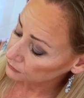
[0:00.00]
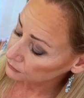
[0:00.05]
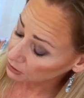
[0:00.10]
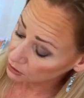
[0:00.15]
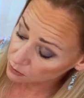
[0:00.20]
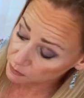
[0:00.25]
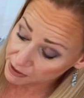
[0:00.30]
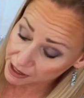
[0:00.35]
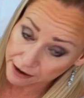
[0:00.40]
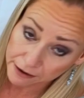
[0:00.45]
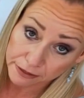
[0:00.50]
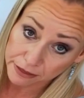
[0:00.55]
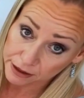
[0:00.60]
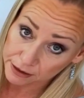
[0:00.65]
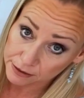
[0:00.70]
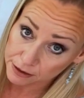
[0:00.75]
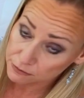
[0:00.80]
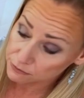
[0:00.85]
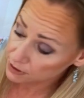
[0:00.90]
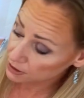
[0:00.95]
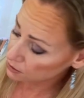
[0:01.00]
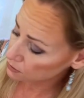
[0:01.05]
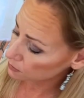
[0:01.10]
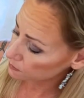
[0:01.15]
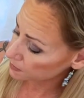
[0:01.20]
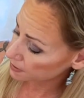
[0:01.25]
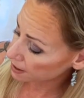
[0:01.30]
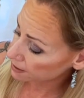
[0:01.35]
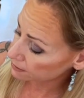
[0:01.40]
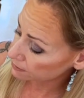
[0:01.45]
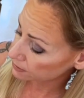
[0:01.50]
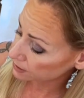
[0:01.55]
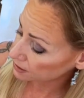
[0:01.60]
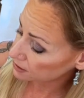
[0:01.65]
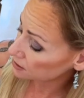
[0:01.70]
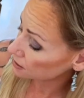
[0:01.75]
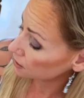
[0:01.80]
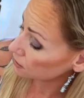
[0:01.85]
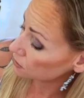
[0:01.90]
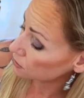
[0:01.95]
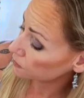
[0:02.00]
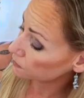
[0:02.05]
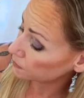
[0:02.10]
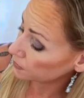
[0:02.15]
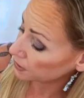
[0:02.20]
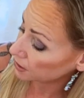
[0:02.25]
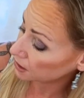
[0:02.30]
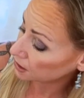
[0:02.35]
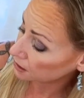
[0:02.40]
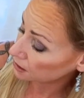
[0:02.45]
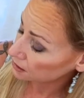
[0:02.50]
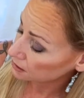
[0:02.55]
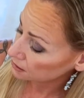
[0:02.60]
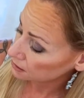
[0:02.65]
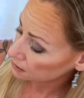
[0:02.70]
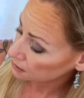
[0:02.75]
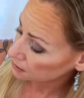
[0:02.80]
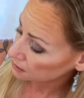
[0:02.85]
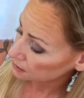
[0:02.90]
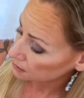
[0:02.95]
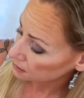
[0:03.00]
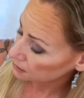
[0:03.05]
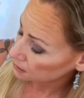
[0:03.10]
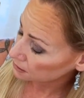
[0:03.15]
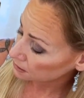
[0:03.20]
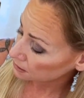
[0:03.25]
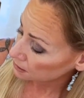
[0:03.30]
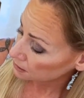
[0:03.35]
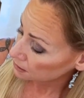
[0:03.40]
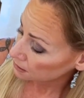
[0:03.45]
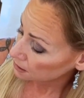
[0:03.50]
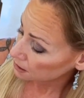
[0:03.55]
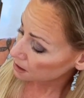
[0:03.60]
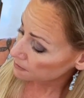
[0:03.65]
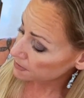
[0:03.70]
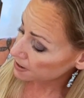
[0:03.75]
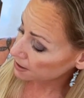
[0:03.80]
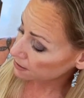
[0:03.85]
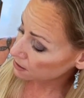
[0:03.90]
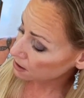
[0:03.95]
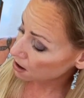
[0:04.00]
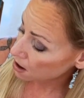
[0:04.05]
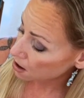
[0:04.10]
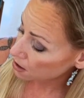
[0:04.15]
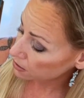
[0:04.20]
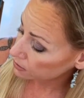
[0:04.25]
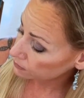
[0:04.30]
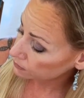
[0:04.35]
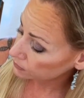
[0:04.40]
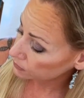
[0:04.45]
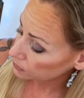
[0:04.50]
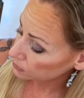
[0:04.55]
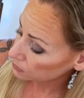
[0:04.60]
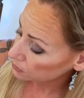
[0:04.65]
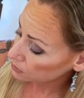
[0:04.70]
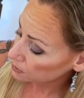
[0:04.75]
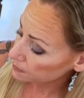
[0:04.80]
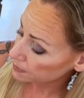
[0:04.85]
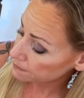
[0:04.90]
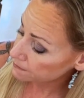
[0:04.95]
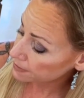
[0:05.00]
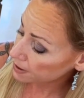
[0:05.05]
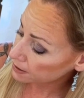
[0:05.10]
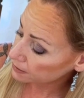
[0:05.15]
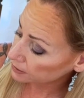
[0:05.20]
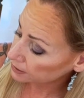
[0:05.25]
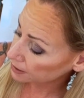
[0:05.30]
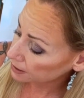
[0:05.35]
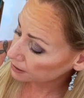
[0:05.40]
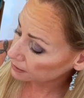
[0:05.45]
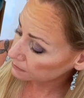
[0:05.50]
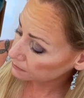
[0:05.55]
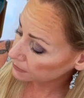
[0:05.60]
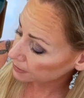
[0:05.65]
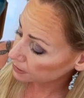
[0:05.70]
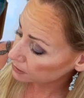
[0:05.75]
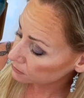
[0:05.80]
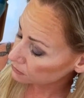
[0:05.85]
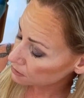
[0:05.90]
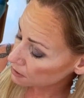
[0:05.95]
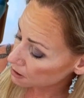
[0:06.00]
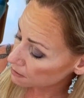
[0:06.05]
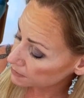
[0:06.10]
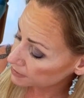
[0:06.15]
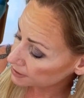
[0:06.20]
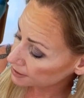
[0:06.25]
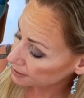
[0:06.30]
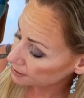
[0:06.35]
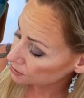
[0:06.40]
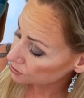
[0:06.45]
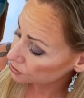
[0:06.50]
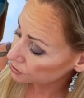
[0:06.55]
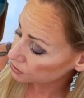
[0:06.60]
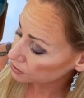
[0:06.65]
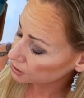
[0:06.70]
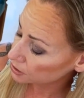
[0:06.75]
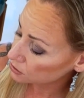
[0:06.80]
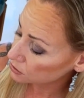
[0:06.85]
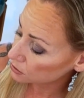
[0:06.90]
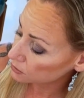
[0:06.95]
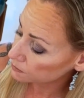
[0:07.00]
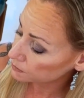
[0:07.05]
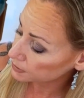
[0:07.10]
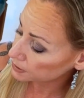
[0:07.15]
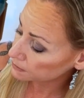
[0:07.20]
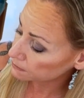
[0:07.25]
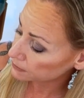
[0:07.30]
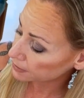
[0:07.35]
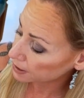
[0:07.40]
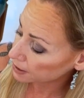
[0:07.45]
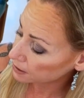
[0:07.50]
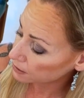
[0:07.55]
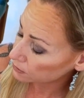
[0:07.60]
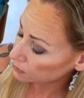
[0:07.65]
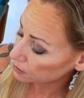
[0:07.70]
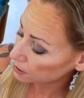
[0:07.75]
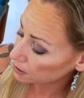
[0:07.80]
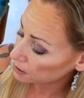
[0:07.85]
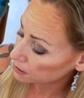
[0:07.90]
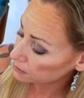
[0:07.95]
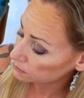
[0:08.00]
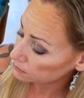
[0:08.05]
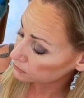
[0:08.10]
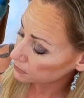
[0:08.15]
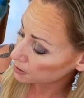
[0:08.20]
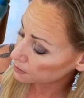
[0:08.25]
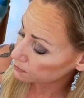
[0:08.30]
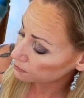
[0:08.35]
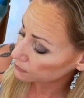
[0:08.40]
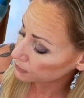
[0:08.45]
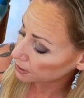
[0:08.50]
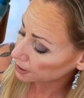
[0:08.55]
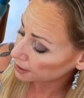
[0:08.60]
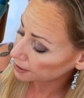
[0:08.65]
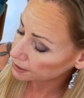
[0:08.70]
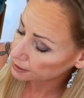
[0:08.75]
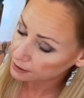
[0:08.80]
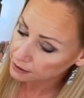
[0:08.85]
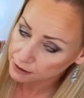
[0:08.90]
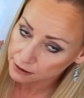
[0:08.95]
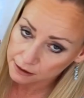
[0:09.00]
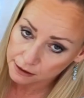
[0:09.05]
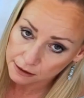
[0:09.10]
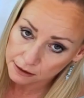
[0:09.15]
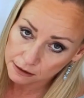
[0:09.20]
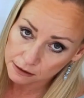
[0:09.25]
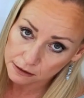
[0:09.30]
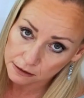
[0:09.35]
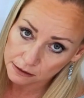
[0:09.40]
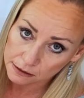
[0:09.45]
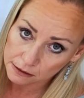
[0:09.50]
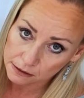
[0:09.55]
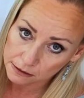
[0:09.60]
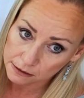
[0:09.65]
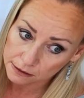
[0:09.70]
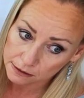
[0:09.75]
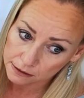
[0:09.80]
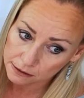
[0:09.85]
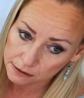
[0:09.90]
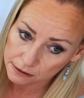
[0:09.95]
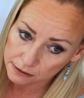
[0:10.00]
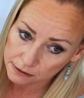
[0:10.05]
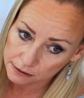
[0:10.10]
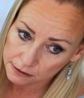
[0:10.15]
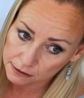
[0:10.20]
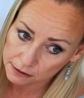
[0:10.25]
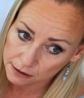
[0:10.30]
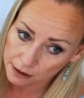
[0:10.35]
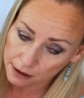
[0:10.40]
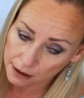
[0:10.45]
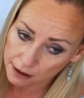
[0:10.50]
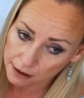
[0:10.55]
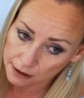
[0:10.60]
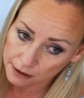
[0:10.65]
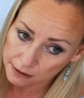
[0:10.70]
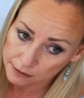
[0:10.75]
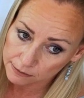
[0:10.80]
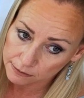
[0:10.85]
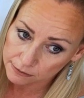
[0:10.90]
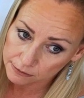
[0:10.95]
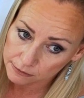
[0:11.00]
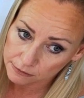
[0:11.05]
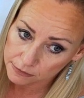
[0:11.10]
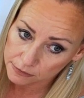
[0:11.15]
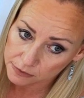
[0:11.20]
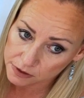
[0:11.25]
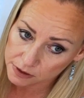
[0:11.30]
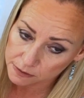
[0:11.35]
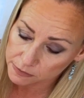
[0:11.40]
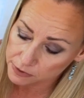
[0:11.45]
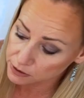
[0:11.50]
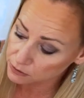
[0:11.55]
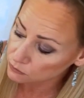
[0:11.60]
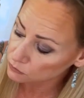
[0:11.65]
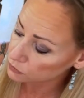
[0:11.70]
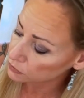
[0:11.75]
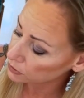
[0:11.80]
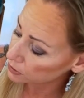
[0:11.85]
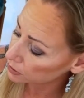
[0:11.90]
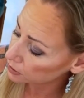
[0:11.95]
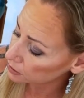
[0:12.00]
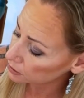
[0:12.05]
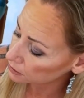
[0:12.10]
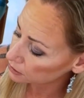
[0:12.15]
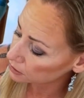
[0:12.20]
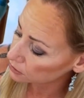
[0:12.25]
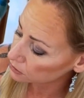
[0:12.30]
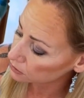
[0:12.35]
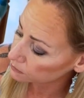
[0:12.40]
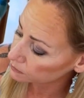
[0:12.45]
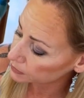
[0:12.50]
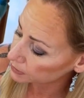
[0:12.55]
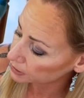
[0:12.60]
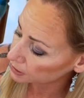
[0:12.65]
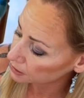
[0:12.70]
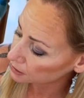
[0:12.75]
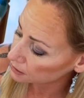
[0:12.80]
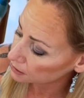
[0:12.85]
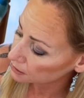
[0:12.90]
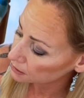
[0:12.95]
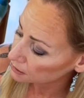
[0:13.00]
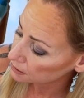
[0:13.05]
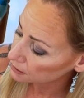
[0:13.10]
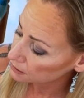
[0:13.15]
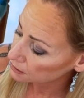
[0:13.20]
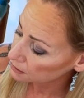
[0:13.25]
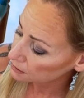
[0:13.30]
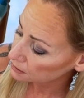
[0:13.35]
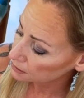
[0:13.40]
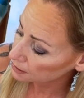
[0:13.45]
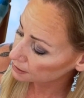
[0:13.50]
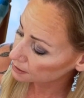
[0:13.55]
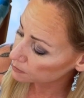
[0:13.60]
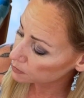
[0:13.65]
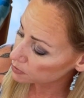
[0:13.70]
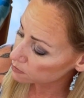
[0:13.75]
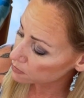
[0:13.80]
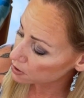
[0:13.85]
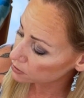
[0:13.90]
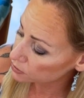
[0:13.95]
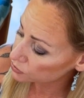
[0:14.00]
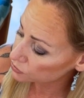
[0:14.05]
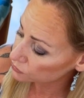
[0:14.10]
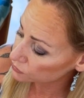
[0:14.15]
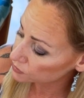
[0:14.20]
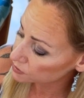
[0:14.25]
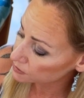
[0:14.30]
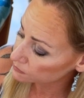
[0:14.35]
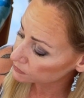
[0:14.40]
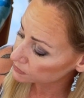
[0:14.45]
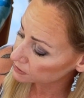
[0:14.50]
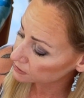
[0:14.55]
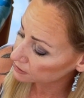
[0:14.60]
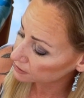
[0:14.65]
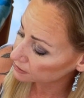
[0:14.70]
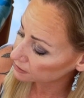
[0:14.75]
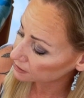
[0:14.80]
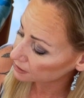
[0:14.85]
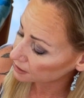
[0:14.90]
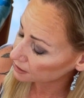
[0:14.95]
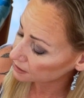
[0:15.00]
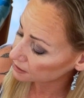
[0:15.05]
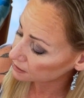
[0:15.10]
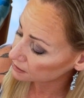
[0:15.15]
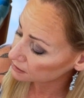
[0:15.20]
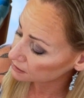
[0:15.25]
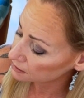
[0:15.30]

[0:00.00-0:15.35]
Could be anything. It really could be anything. So it could be about a home. It could be about, yeah, about your accommodation. It could be about um, a, a um, something at work. It could be like a promotion or something like that.